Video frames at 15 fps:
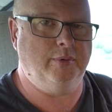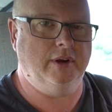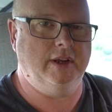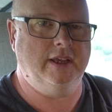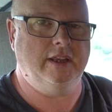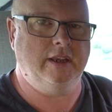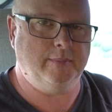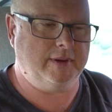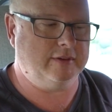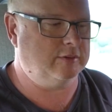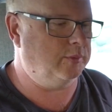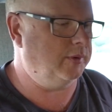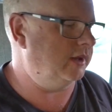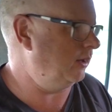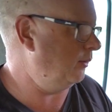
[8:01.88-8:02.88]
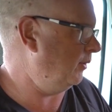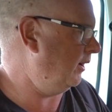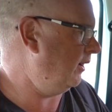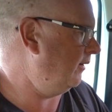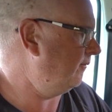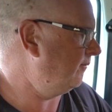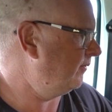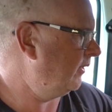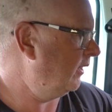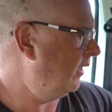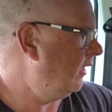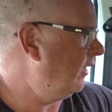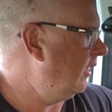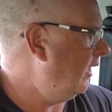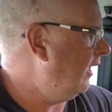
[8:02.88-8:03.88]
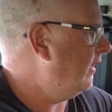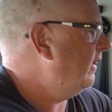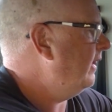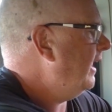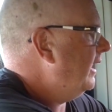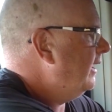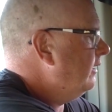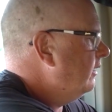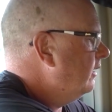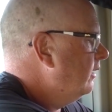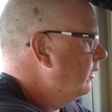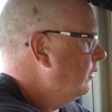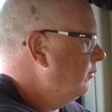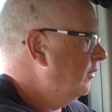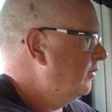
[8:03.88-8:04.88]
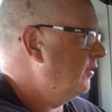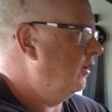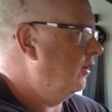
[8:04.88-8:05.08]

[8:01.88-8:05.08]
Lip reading: brilliant no matter where you are. And then we've